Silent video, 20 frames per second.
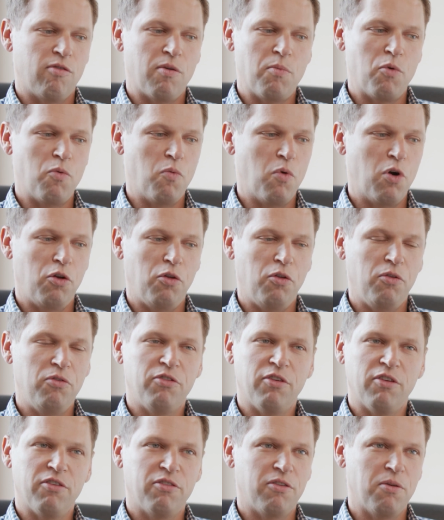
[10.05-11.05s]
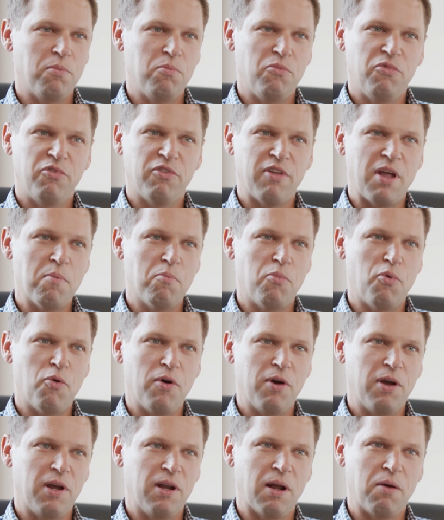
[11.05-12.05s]
From a world system
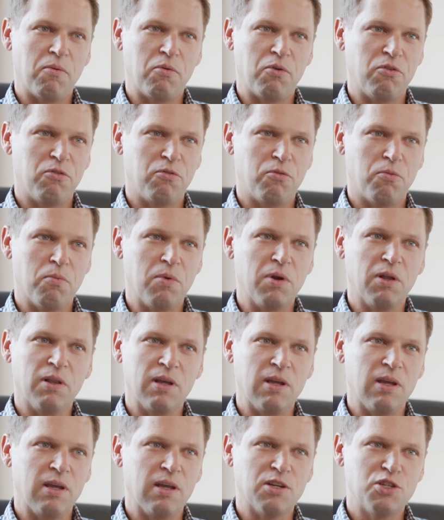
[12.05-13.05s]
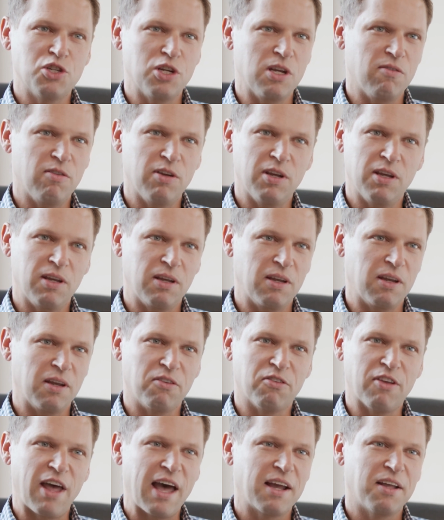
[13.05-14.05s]
standpoint, I was really achieving
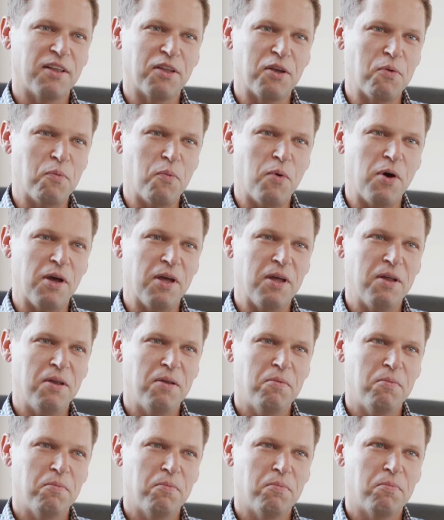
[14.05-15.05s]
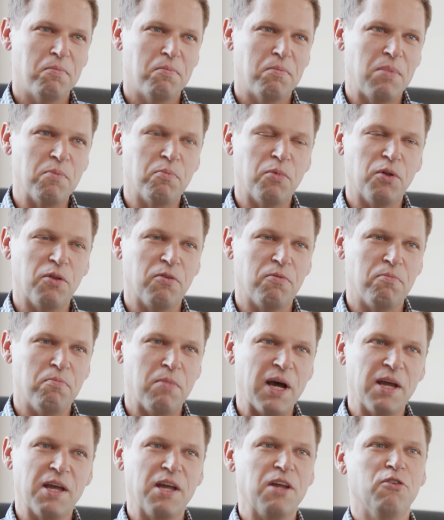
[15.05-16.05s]
exactly what people of
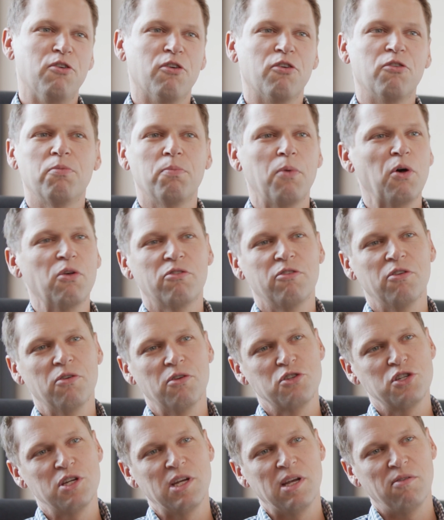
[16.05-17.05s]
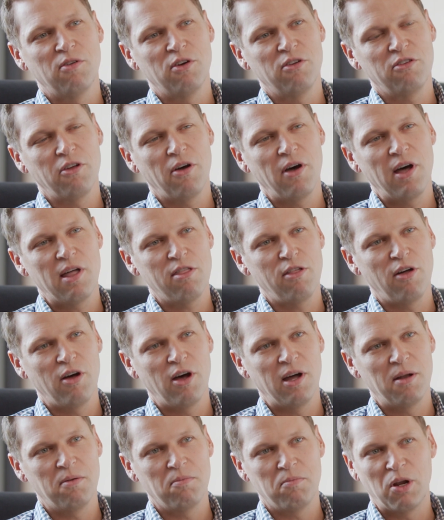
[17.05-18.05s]
my age are supposed to achieve, or so I
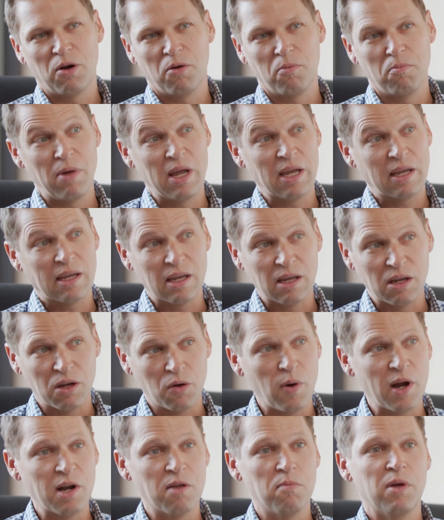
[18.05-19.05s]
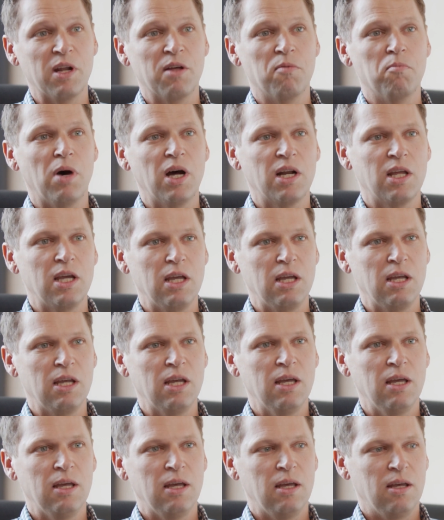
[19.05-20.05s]
thought, making quite a bit of
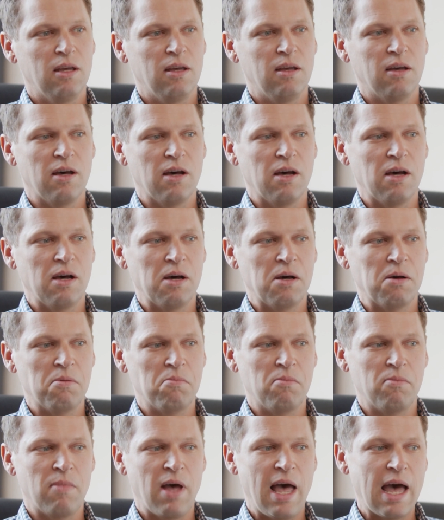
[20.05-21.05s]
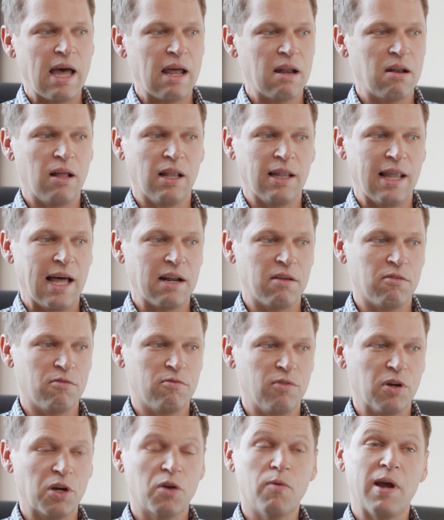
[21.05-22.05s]
money, had a lot
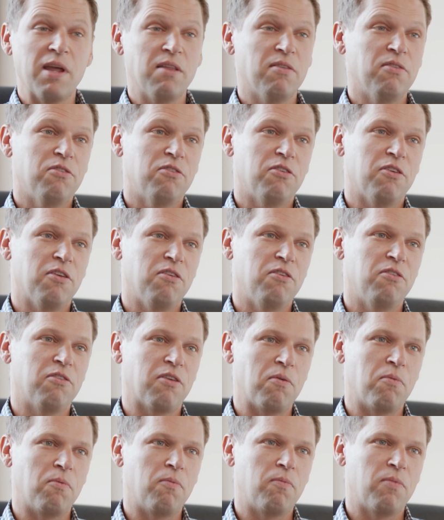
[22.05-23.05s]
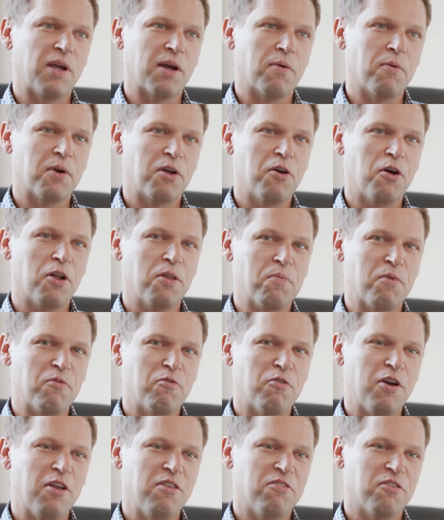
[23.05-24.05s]
of acquaintances. I think I would have called them
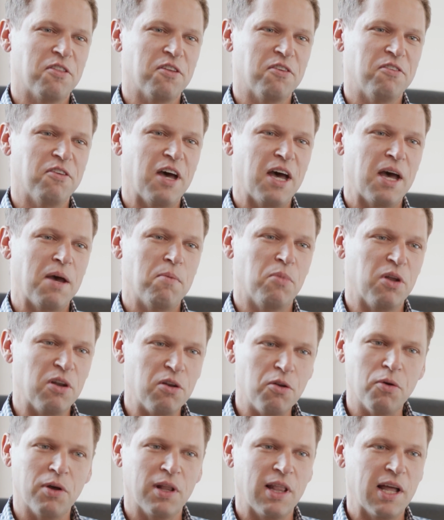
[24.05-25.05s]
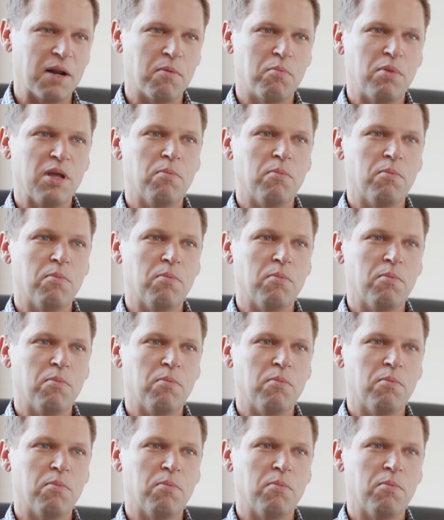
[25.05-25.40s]
friends at the time, but knew a lot of